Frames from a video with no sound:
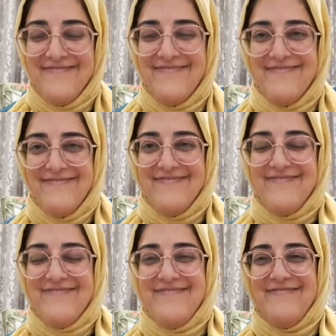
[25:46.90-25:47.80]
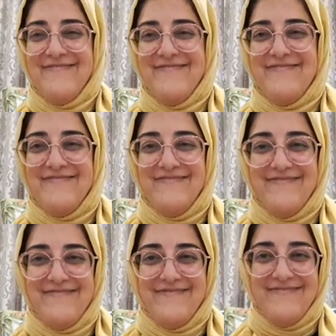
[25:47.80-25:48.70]

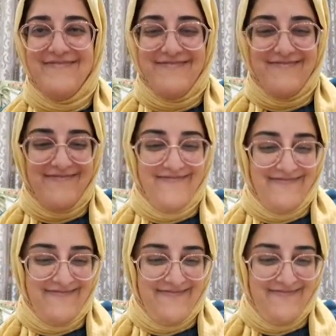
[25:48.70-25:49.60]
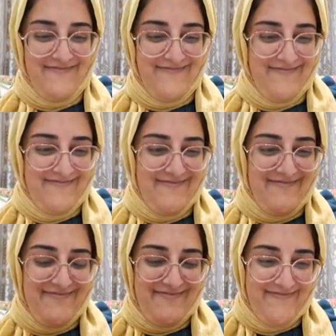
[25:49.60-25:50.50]

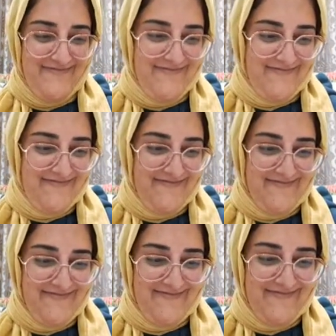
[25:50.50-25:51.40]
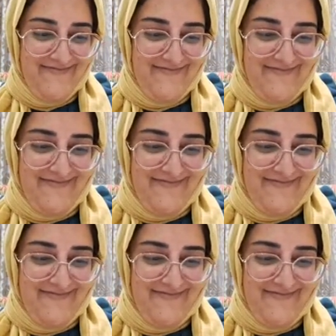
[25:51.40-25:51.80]
No words are spoken by the person on screen.